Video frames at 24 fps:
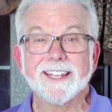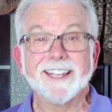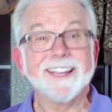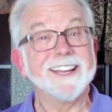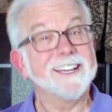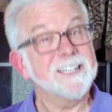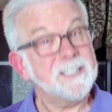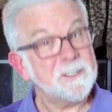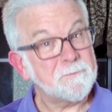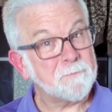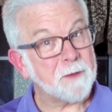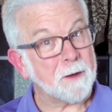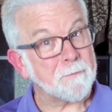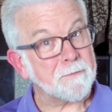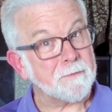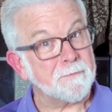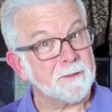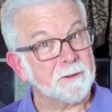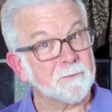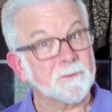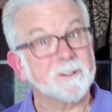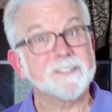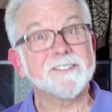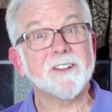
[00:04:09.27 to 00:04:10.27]
His
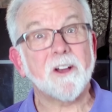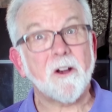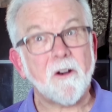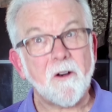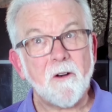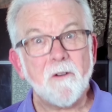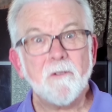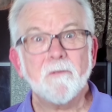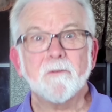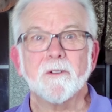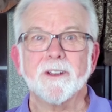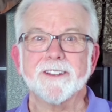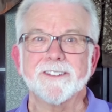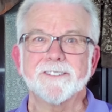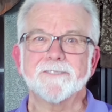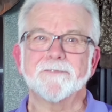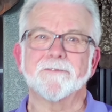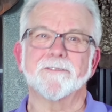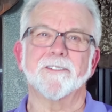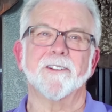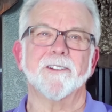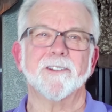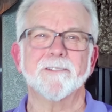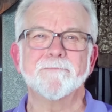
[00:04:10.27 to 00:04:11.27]
peppermint was always
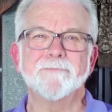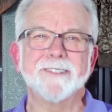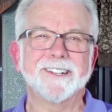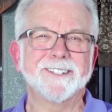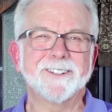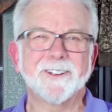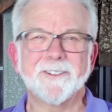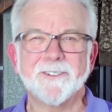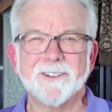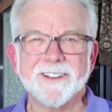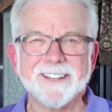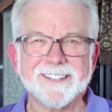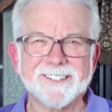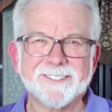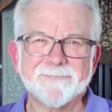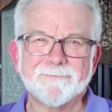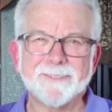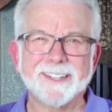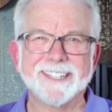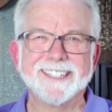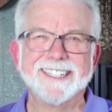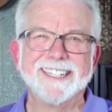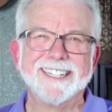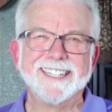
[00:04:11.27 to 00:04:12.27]
firm and crisp.